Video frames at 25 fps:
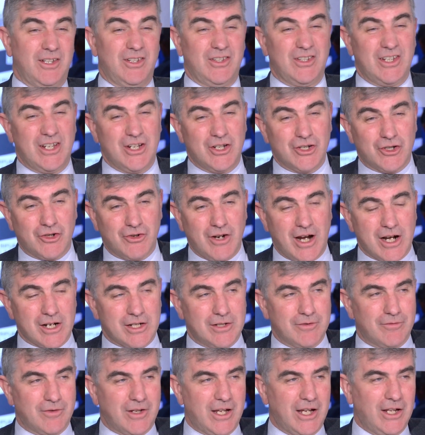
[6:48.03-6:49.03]
the
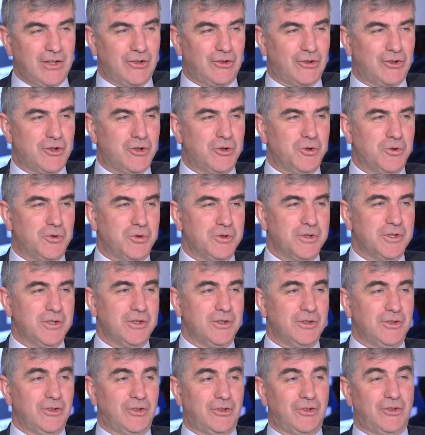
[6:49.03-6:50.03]
interactive case
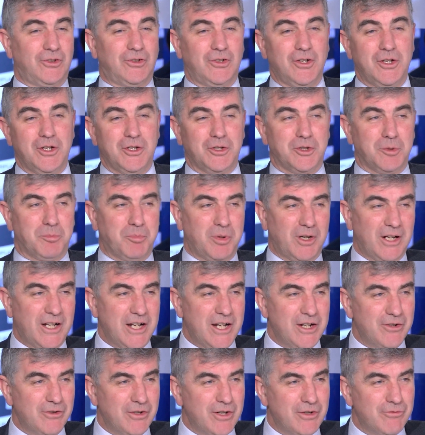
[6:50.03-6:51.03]
corners, the
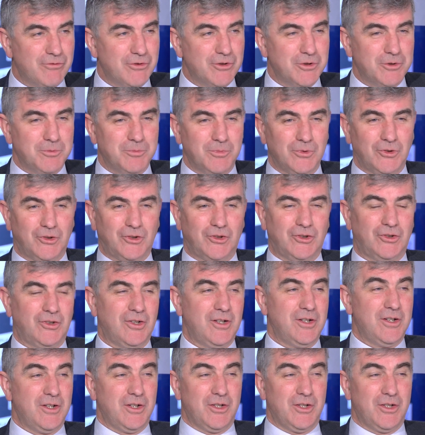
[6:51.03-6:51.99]
plenary rooms.